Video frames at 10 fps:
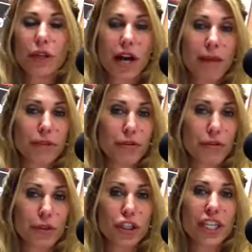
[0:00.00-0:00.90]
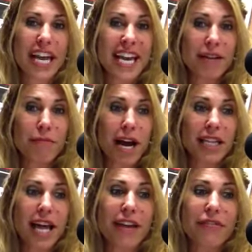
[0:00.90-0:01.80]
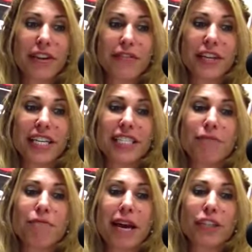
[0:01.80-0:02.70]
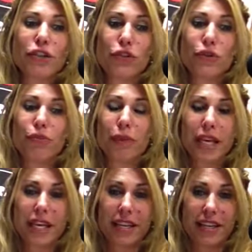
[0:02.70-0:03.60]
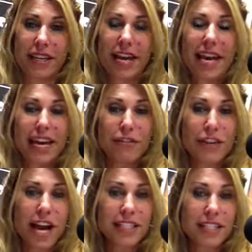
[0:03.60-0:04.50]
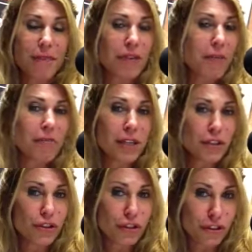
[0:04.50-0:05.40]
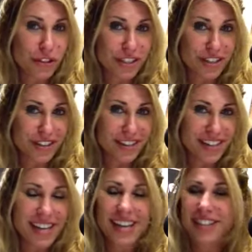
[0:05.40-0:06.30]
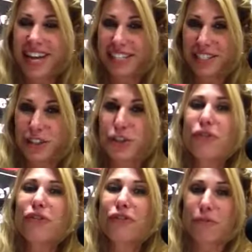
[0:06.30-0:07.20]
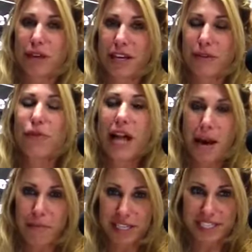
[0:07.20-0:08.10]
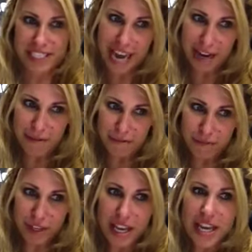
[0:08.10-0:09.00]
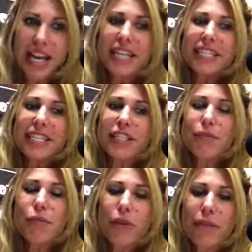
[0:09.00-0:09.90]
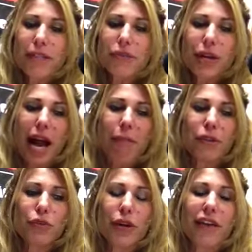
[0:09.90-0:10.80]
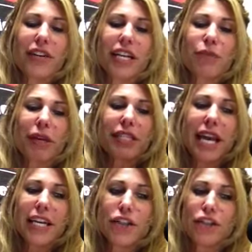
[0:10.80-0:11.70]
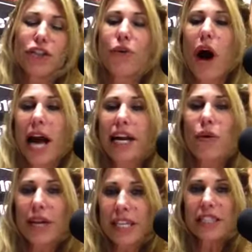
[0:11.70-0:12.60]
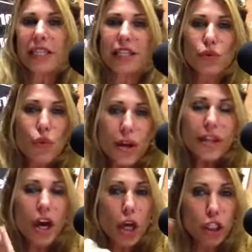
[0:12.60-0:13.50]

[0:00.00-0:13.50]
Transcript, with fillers: will come to fruition in my life if it is meant to be. If not, something much juicier that is in store for me will happen instead. Disappointment is what happens when I have an expectation. So I go into this with